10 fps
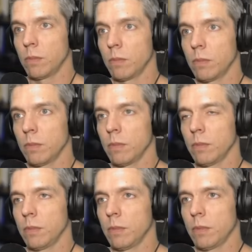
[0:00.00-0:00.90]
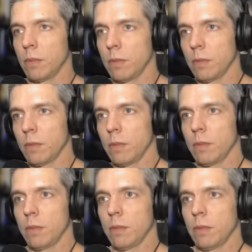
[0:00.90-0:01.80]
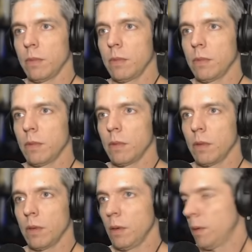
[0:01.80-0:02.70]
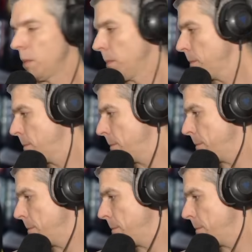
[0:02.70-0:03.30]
This person isn't speaking.